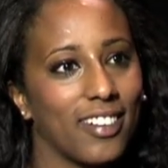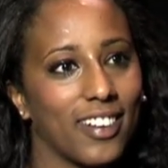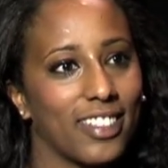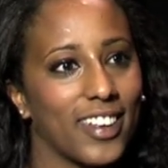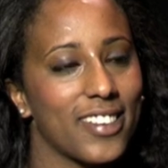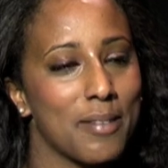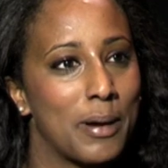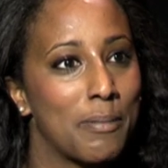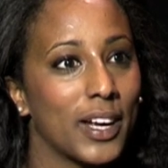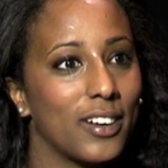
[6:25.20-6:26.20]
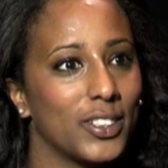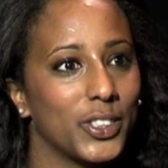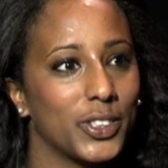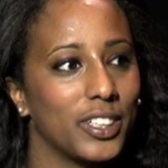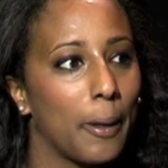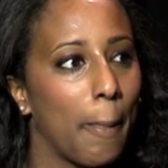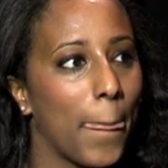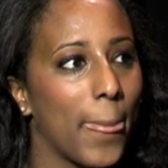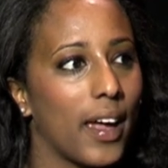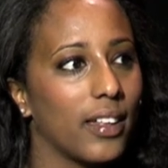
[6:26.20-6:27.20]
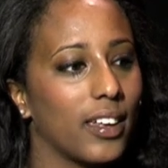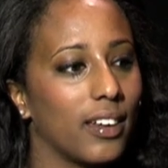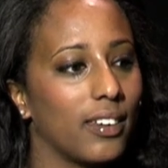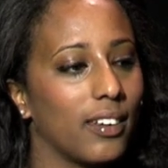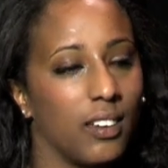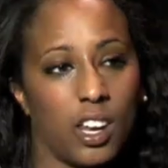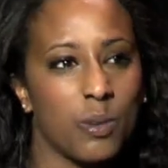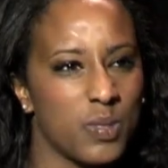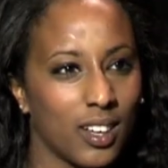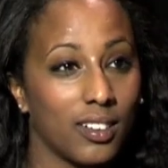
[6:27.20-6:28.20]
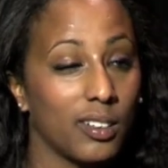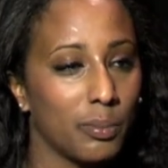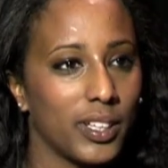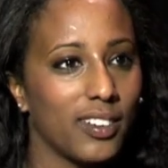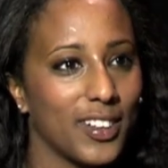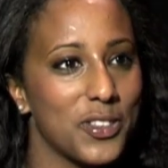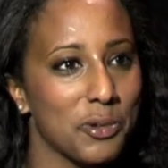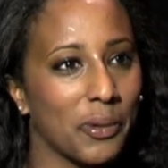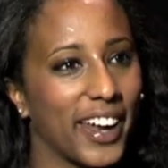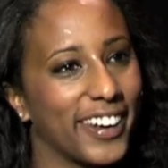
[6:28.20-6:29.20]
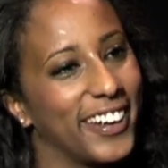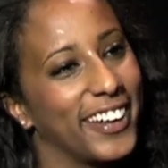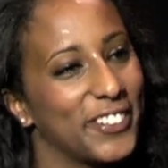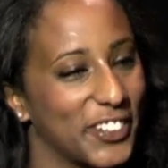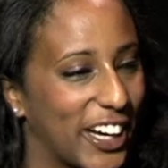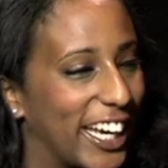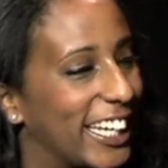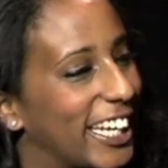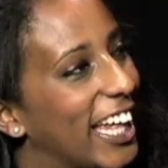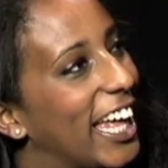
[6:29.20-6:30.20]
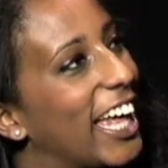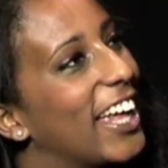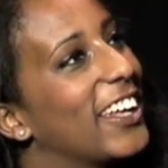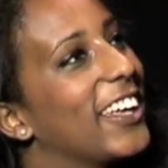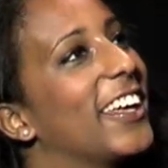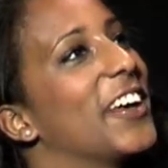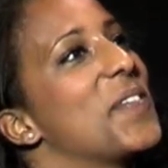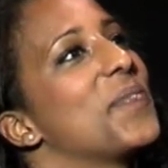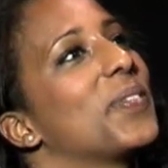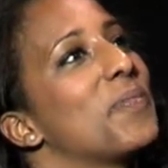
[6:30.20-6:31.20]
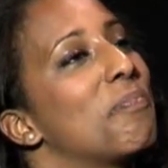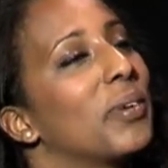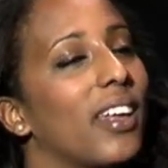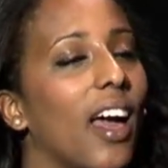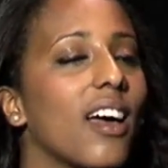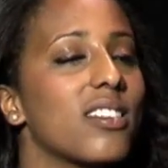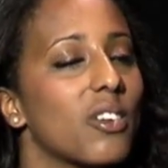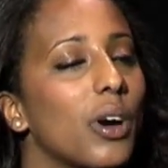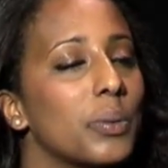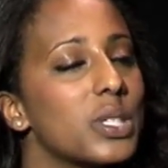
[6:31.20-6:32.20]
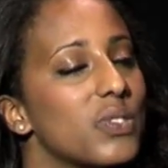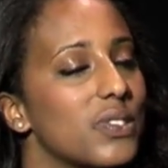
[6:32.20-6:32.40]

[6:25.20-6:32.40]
like, things about my culture that now I'm taking a little bit for granted. But yeah, so I was